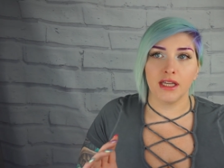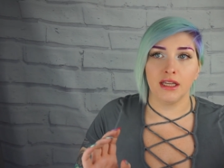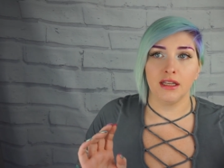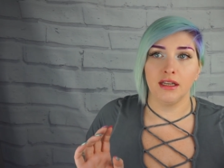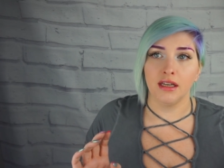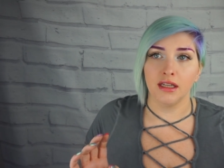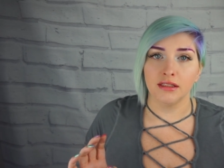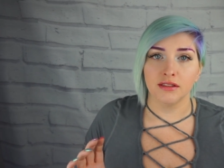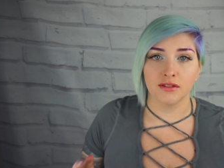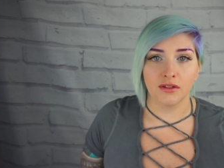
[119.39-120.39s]
in
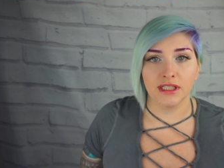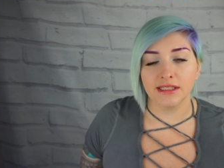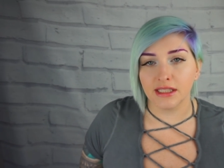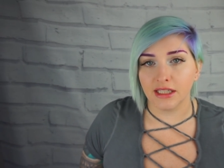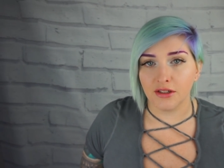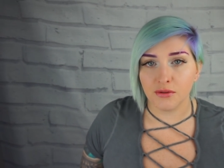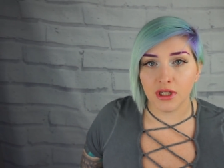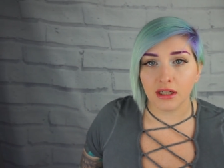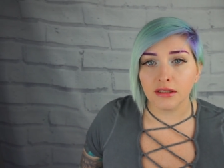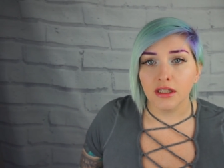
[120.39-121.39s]
Salt Lake City,
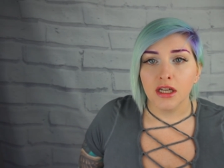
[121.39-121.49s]
Utah.